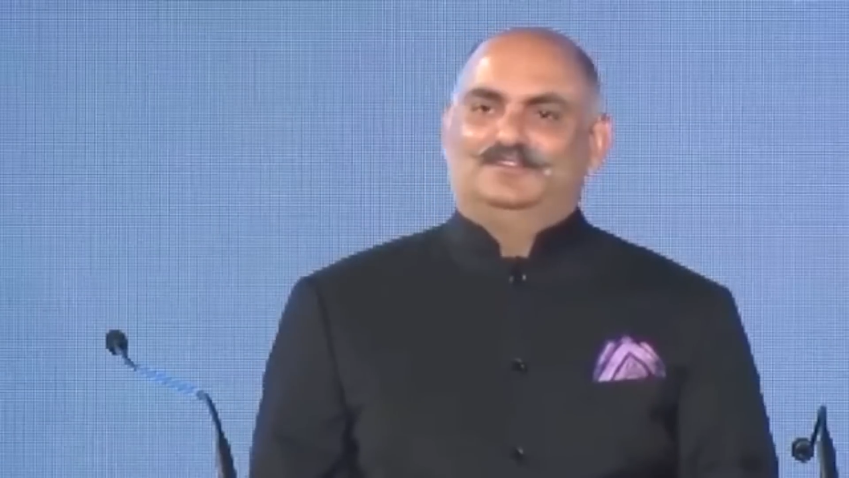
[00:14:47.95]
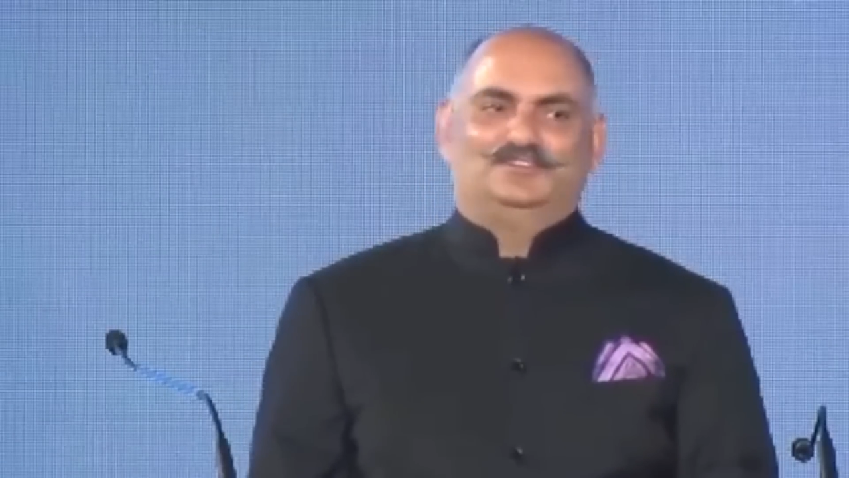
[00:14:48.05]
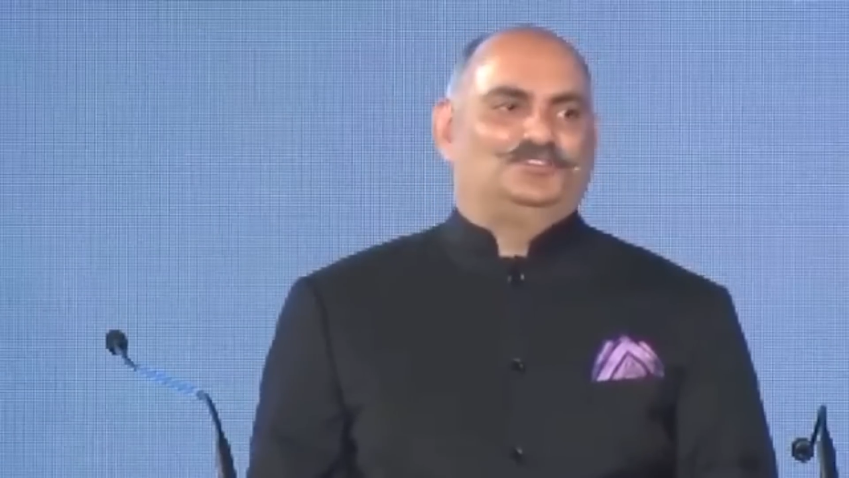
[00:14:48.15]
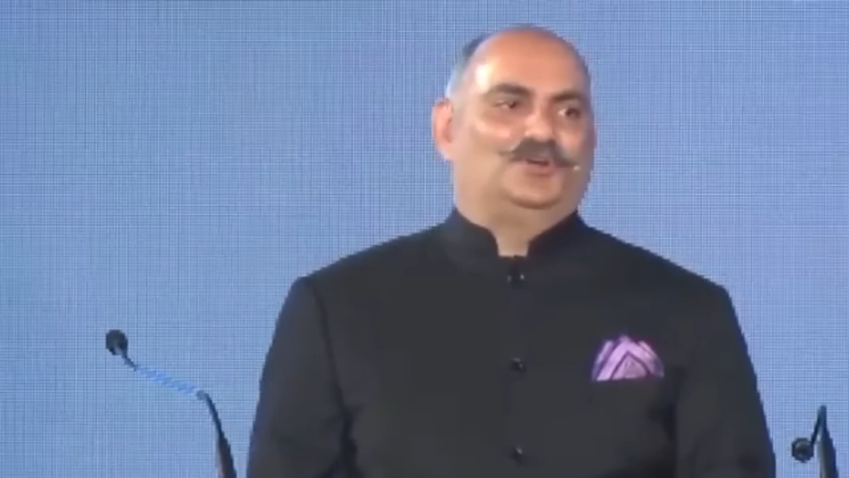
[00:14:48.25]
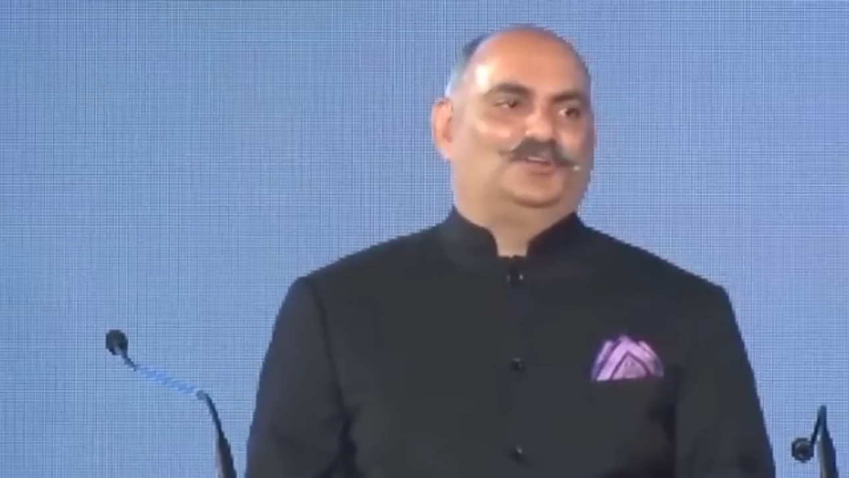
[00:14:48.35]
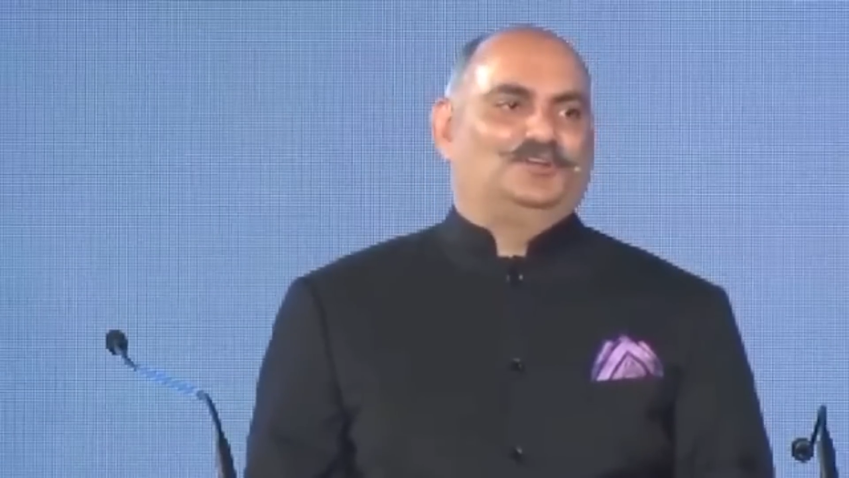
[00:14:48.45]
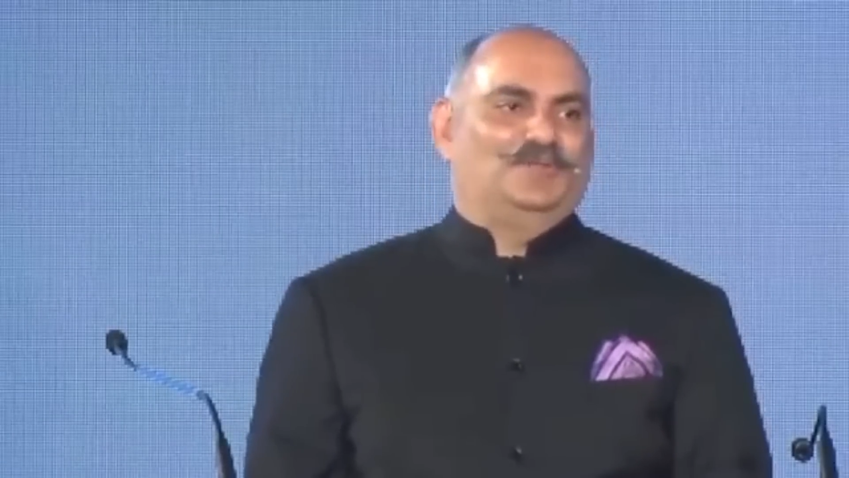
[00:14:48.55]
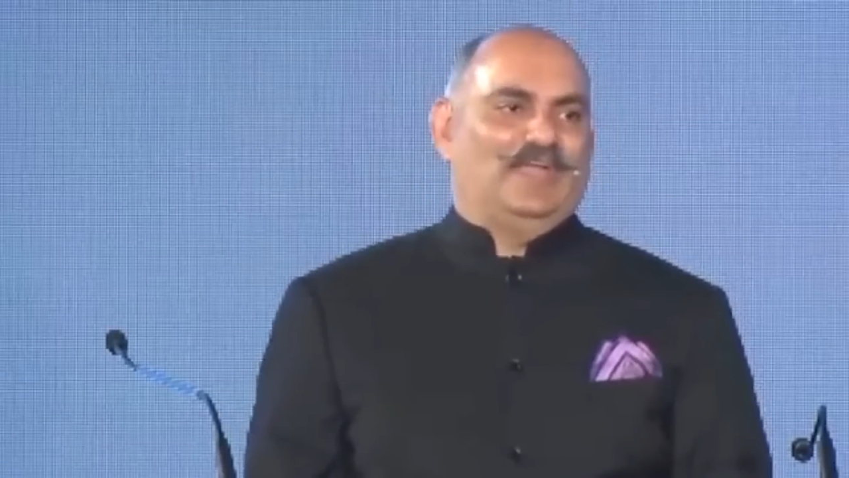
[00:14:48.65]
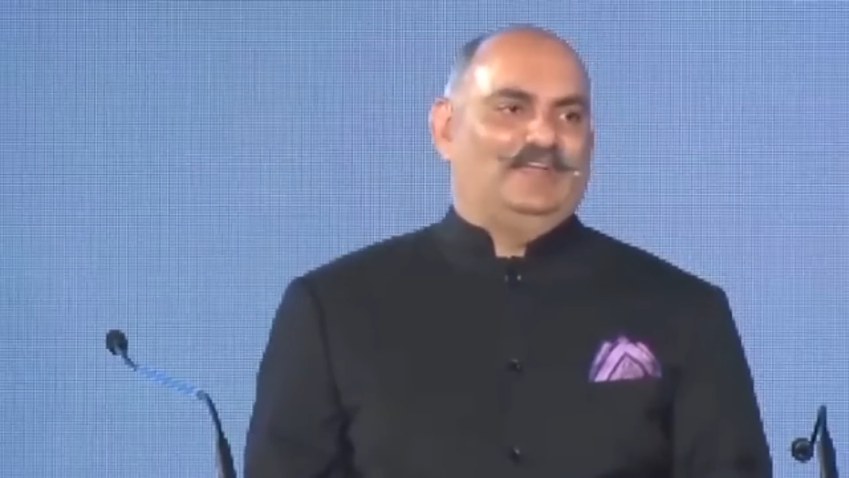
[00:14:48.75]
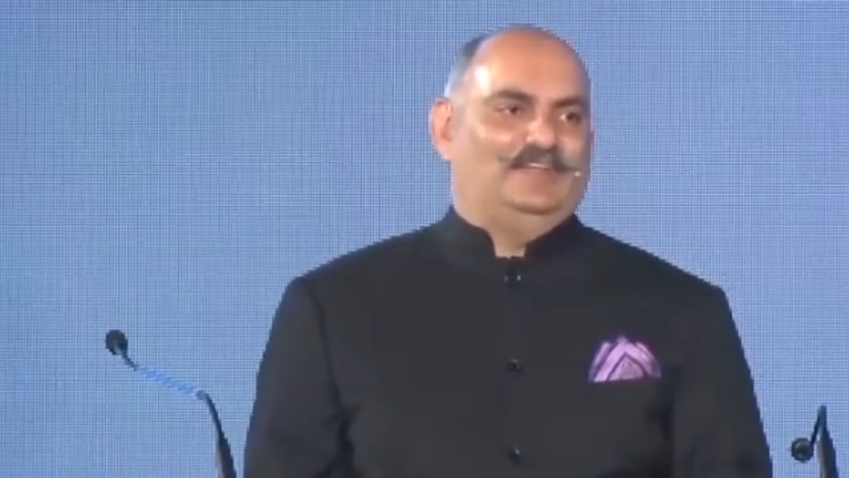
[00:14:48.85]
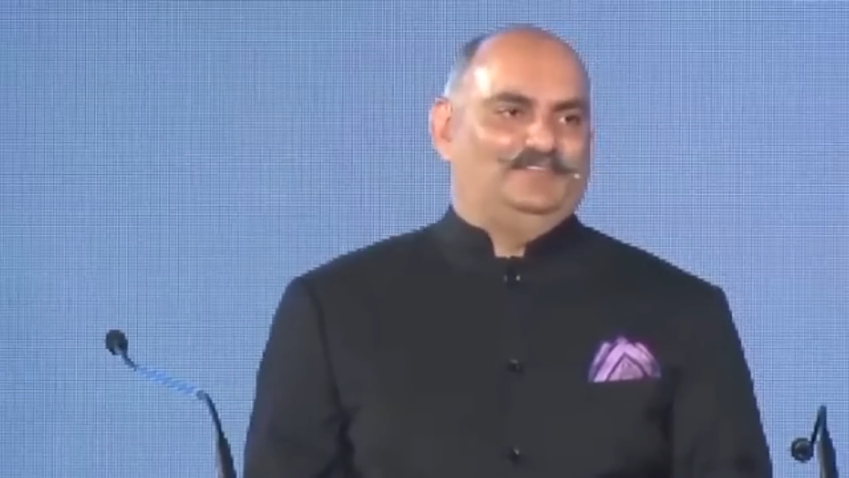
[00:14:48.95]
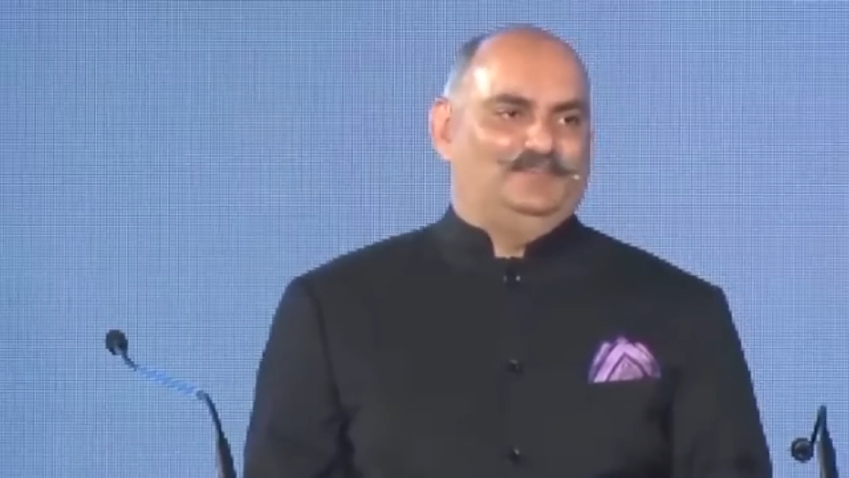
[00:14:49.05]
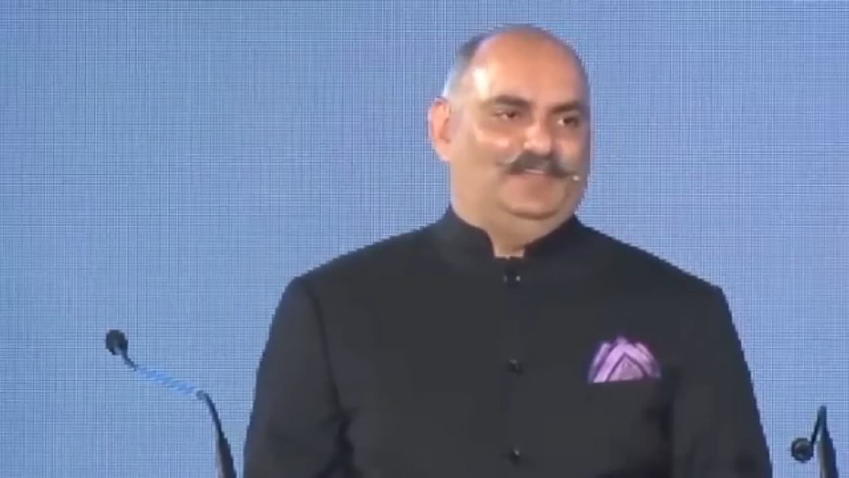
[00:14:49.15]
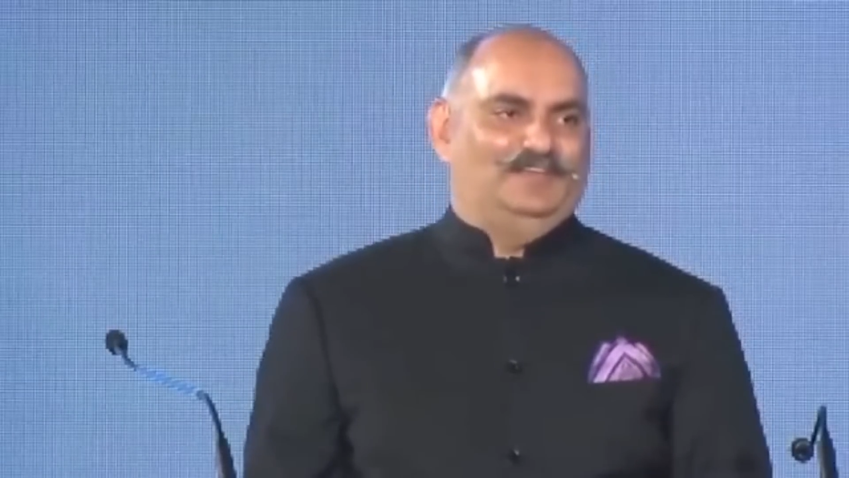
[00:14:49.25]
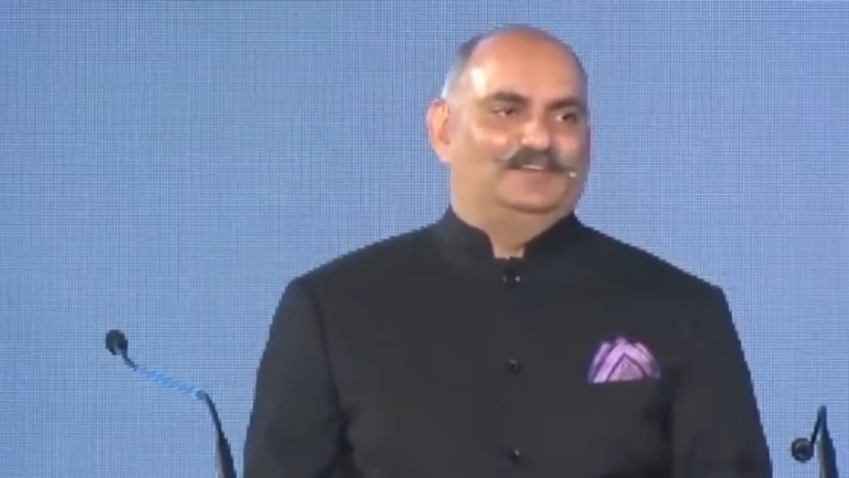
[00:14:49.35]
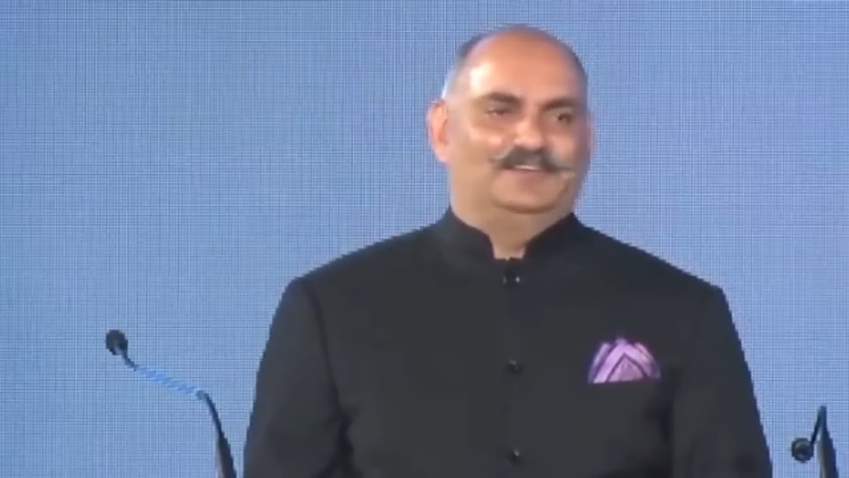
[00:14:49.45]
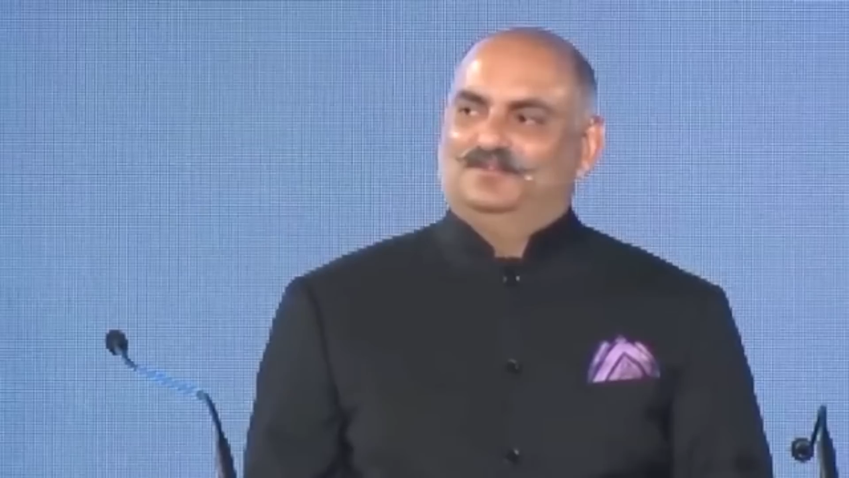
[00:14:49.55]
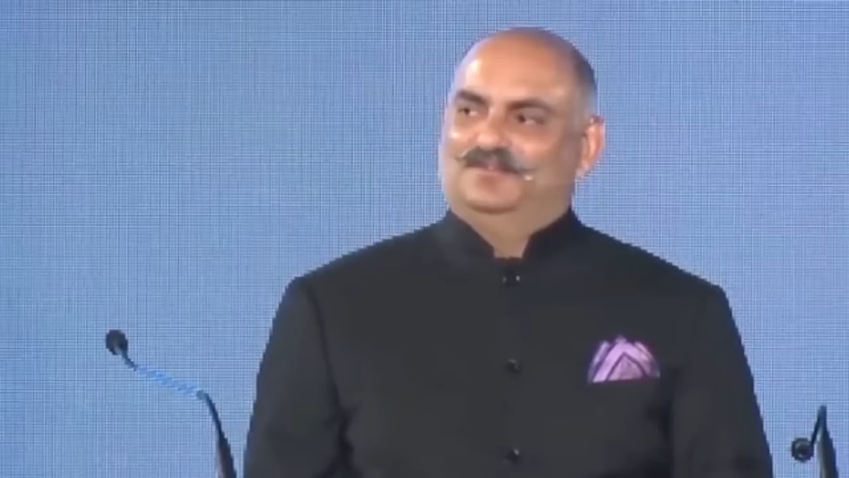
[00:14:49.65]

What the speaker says: distorted reality field.